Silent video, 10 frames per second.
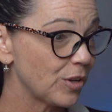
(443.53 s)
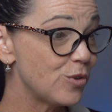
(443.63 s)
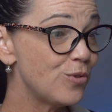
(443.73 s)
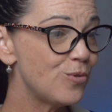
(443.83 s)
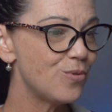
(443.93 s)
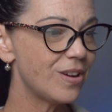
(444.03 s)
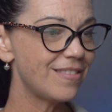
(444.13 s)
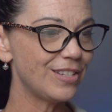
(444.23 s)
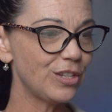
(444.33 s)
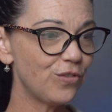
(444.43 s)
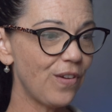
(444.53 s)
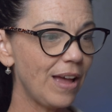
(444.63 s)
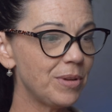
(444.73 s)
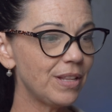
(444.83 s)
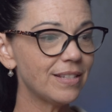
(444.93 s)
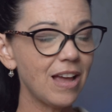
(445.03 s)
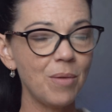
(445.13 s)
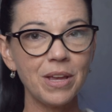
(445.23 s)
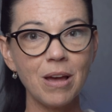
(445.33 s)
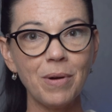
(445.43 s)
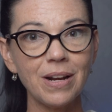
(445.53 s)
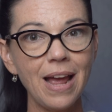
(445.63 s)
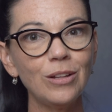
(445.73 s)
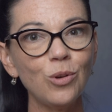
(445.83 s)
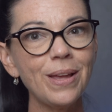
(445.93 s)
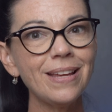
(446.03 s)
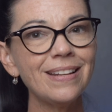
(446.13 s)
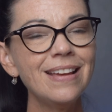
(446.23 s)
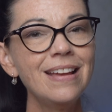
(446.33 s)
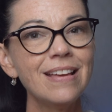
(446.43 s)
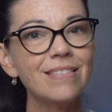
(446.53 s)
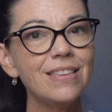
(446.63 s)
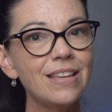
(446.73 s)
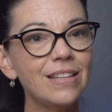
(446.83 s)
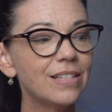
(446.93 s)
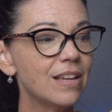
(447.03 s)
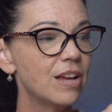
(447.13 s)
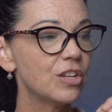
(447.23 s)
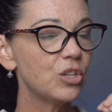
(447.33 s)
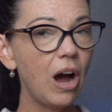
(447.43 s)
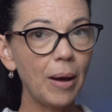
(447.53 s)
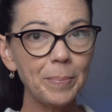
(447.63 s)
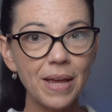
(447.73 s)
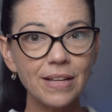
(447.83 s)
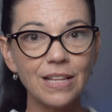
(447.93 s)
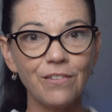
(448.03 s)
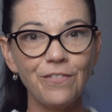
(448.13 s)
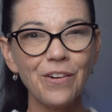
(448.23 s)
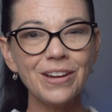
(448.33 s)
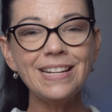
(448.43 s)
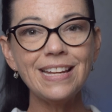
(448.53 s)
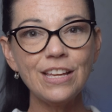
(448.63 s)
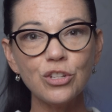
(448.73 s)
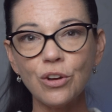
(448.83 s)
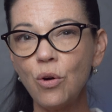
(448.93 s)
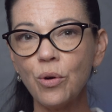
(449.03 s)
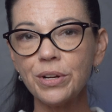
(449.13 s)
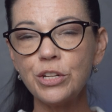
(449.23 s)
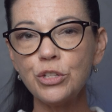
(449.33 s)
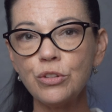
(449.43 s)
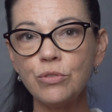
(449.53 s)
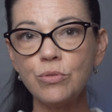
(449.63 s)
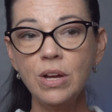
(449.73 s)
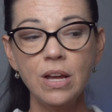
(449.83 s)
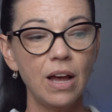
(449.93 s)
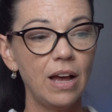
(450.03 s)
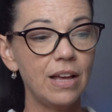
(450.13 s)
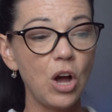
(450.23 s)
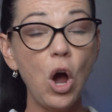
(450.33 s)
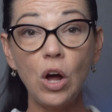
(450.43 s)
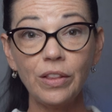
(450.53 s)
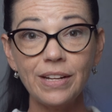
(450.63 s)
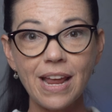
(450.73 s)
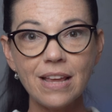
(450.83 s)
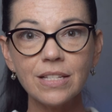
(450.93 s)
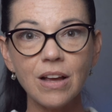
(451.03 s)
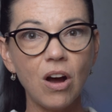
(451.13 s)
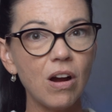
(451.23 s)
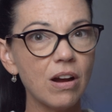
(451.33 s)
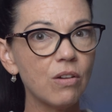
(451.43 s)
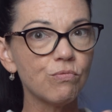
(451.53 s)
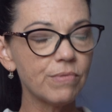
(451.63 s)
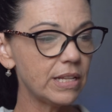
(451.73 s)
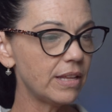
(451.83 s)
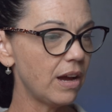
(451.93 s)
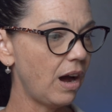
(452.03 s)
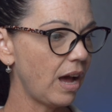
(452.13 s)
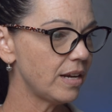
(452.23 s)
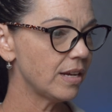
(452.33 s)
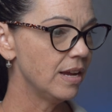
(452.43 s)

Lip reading: Ooh, this is fabulous, coming up on Halloween. These topics are very niche according to holidays, are really hot.